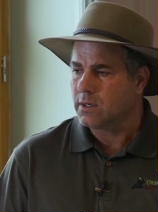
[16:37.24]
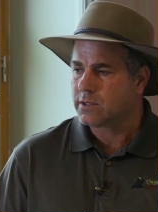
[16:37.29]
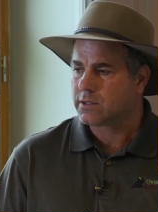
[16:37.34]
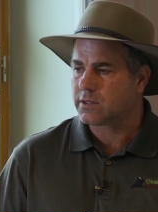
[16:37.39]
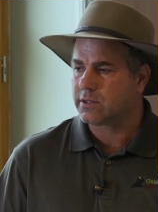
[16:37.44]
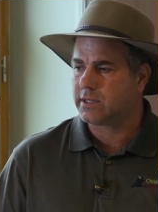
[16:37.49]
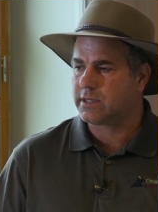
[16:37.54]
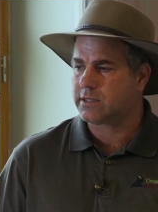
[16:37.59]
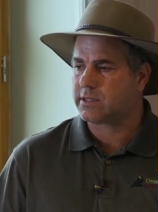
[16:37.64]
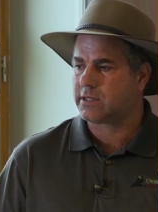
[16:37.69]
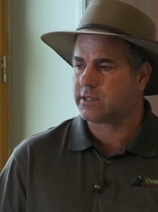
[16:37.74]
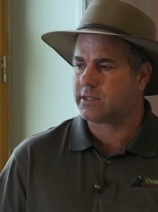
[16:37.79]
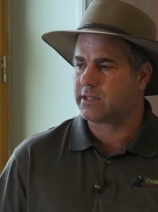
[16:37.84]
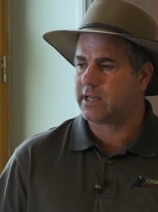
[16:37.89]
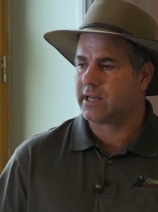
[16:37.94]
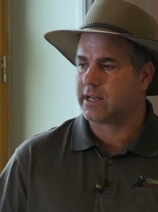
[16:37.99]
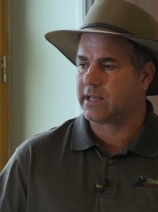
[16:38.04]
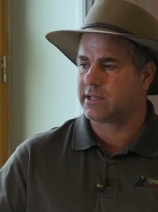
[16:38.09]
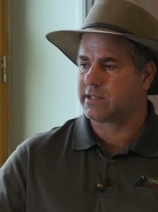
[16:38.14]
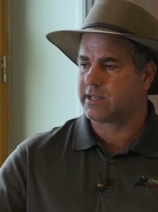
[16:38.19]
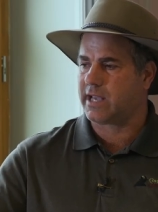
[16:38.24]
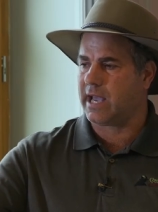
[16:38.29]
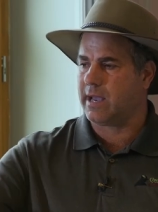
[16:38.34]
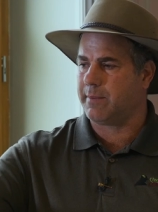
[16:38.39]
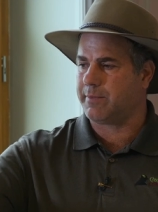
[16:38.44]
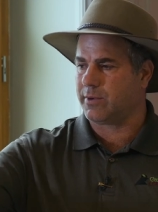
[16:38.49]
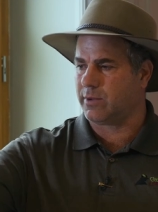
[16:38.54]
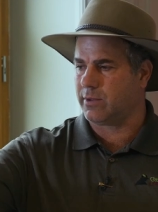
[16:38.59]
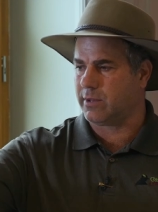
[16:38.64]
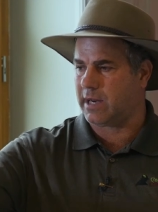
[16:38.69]
So this is an
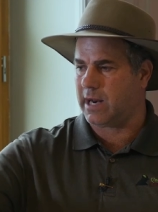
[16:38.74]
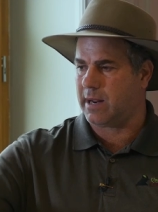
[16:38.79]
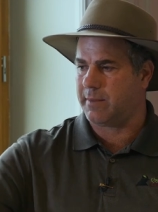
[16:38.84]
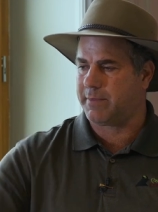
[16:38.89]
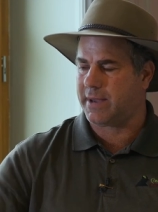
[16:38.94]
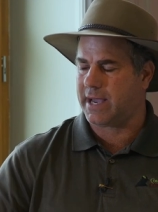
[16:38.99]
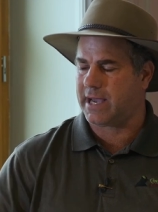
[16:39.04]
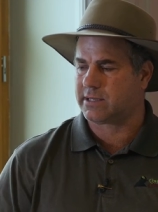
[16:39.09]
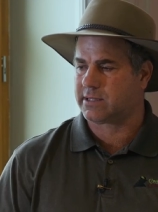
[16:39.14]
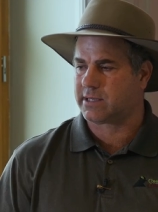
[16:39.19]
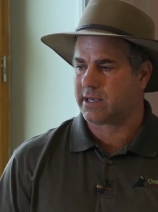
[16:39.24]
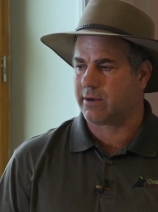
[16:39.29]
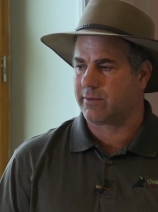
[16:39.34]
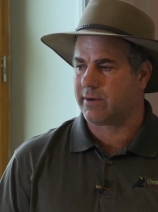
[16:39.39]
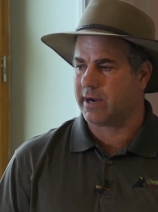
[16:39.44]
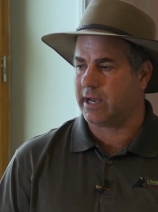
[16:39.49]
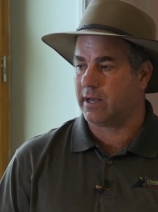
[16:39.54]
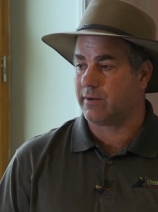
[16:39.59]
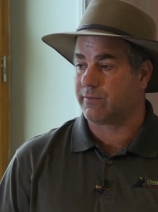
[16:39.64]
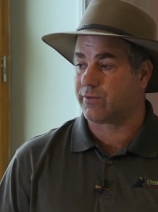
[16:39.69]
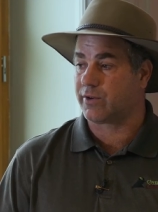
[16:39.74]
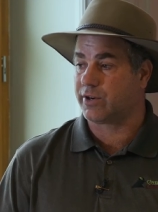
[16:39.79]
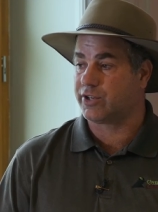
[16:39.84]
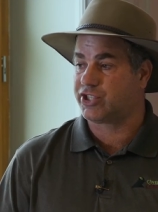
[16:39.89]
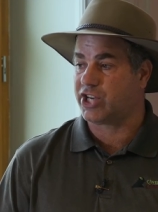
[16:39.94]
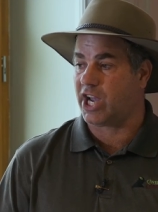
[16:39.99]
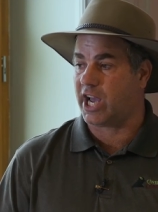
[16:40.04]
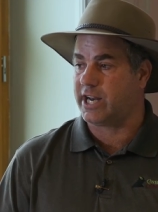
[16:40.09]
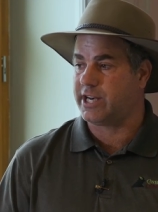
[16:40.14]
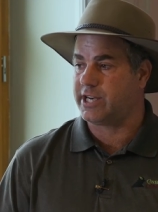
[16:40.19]
example that I'm passing around for a
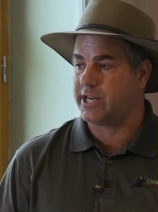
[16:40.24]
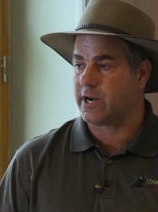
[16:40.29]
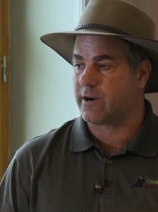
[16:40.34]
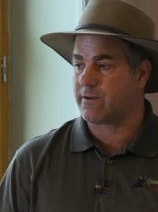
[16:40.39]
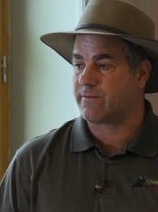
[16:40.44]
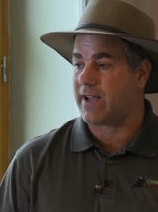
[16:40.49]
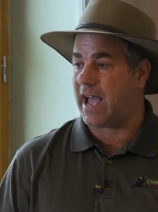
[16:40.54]
John Deere